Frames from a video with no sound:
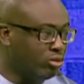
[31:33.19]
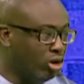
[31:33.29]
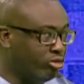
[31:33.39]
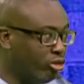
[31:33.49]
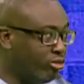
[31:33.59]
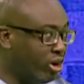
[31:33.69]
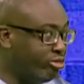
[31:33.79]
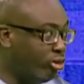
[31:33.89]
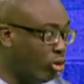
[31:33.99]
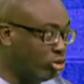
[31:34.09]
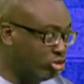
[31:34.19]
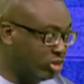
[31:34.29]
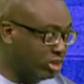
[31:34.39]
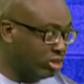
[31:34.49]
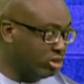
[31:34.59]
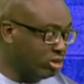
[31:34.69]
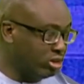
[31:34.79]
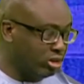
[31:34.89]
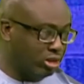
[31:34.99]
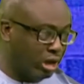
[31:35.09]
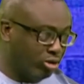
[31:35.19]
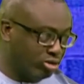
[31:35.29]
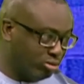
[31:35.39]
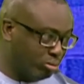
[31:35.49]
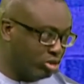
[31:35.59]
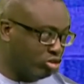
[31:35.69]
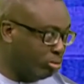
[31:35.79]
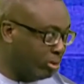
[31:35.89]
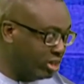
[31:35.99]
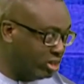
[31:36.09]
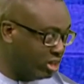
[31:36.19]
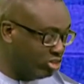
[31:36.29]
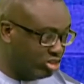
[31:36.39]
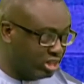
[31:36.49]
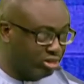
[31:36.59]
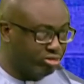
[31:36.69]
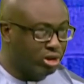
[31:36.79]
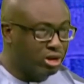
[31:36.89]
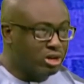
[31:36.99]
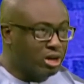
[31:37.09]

of over 400 that was mentioned by the AGF.